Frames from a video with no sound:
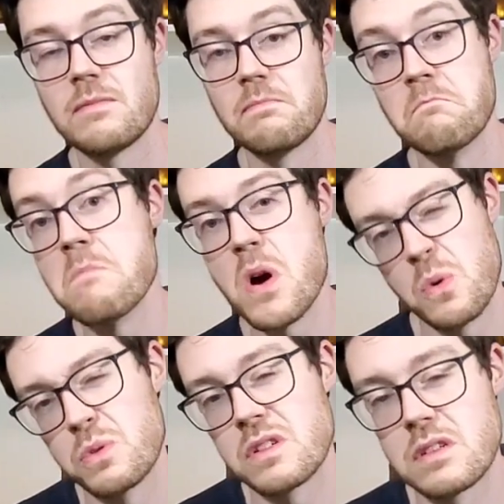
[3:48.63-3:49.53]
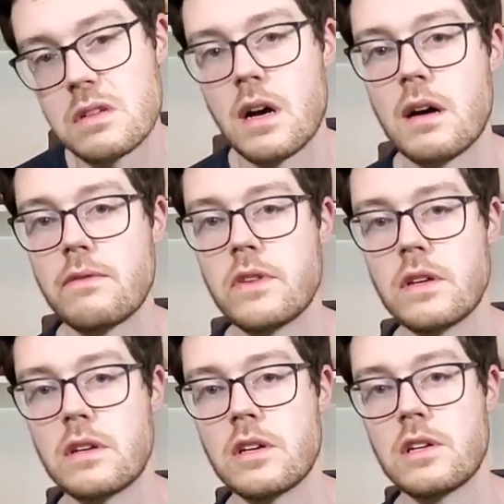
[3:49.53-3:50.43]
most of the
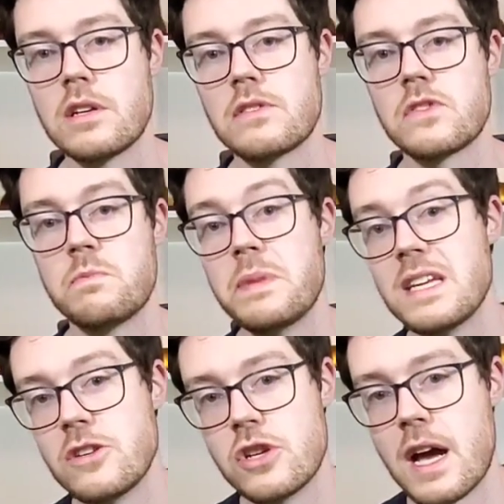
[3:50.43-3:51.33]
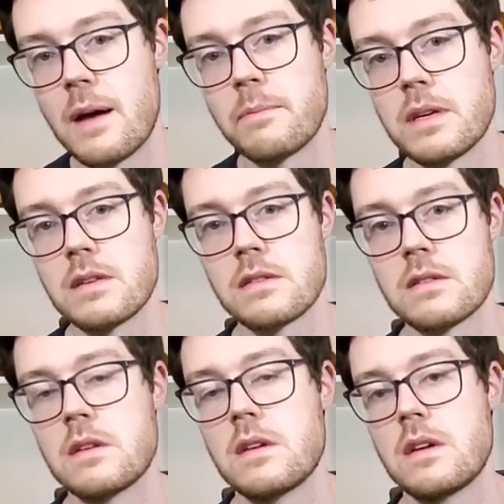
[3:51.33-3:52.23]
good speed champions.